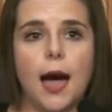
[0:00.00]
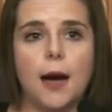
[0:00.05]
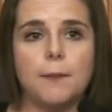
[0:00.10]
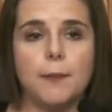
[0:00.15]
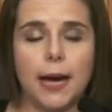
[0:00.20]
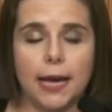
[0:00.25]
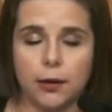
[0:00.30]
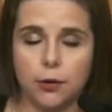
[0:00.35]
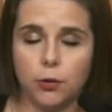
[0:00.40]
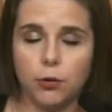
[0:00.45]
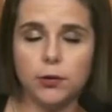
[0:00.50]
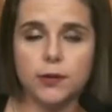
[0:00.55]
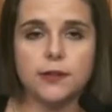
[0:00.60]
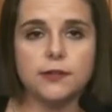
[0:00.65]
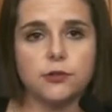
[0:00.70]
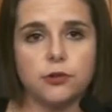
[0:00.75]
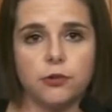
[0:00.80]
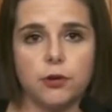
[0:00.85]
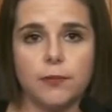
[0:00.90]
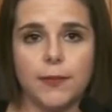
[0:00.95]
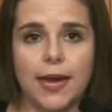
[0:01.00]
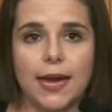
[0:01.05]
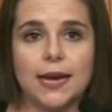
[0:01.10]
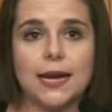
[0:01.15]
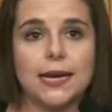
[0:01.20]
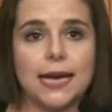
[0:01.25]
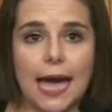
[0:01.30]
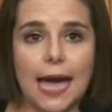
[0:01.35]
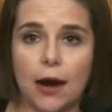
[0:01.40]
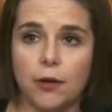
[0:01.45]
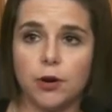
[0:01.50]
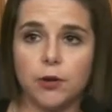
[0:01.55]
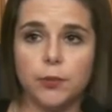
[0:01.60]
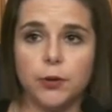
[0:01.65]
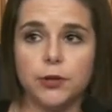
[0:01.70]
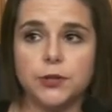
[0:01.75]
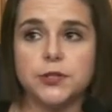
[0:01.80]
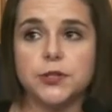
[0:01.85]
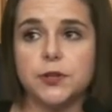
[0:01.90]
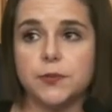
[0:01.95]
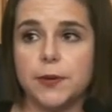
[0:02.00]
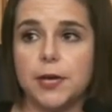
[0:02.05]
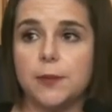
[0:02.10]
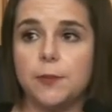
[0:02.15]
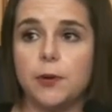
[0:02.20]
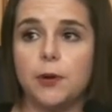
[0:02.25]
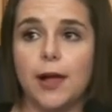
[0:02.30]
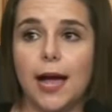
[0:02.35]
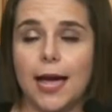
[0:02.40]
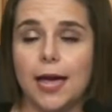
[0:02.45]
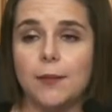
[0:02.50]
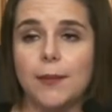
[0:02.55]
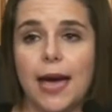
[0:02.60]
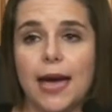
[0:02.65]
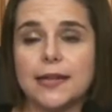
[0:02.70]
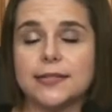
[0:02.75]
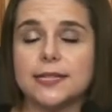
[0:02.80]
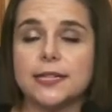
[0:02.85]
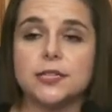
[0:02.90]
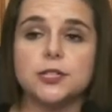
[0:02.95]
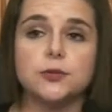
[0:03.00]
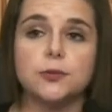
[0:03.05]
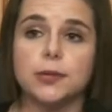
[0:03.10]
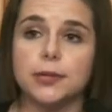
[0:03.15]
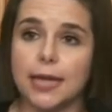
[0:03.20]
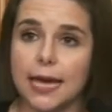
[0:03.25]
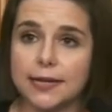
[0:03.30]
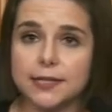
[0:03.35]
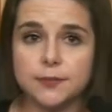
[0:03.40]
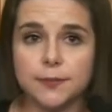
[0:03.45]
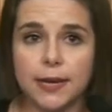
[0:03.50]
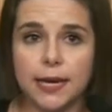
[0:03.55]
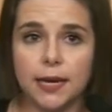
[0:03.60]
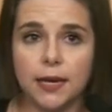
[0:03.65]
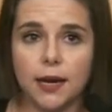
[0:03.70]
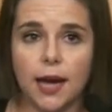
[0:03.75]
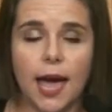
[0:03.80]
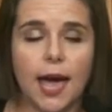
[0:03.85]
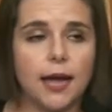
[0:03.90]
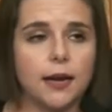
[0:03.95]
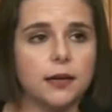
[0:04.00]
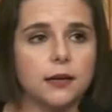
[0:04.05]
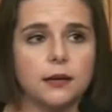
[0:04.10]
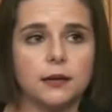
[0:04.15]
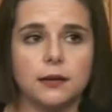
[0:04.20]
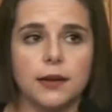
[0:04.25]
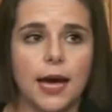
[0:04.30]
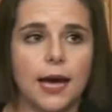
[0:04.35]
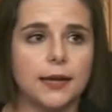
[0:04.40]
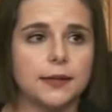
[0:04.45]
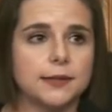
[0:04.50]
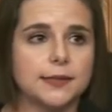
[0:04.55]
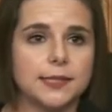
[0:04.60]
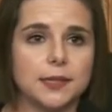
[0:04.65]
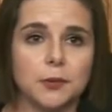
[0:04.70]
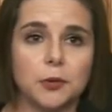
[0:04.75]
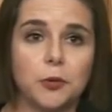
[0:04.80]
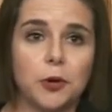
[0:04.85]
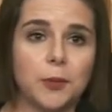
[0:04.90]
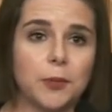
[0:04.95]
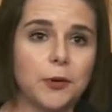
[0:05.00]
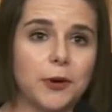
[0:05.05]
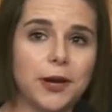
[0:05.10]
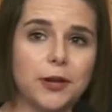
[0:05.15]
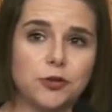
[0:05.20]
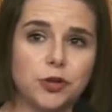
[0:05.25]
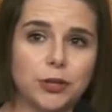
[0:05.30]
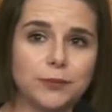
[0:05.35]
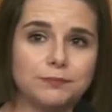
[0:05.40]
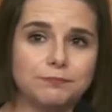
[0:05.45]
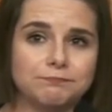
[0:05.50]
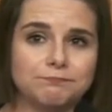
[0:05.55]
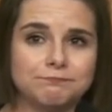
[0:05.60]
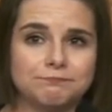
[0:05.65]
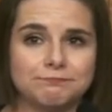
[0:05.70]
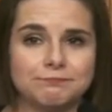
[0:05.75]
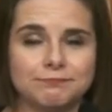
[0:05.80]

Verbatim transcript: My goal is to remain accountable to the people I am asking to elect me and not some corporation.